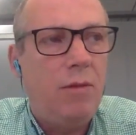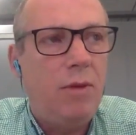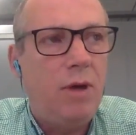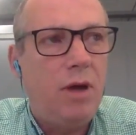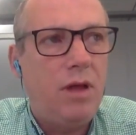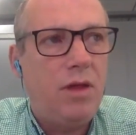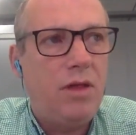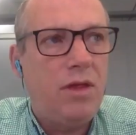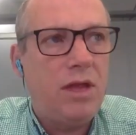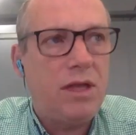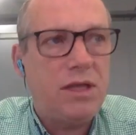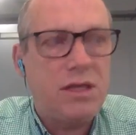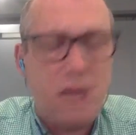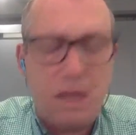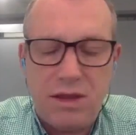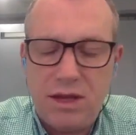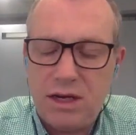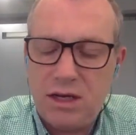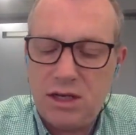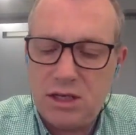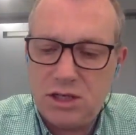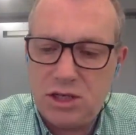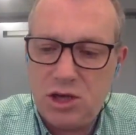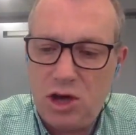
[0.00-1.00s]
there's nothing
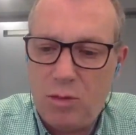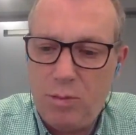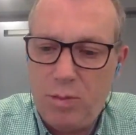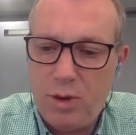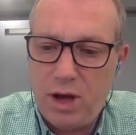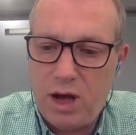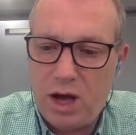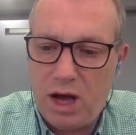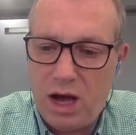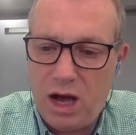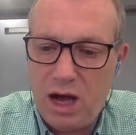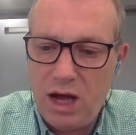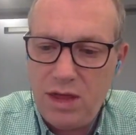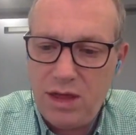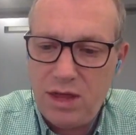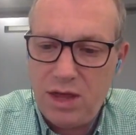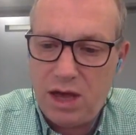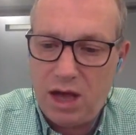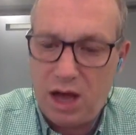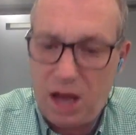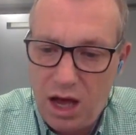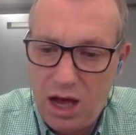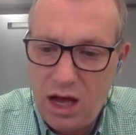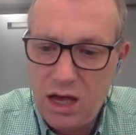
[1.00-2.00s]
to stop either
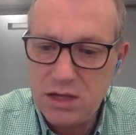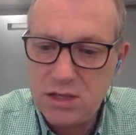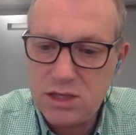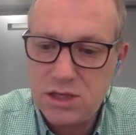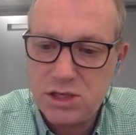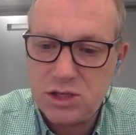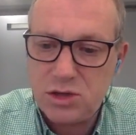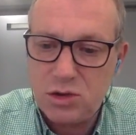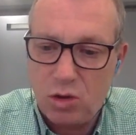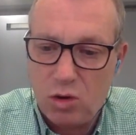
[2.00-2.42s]
us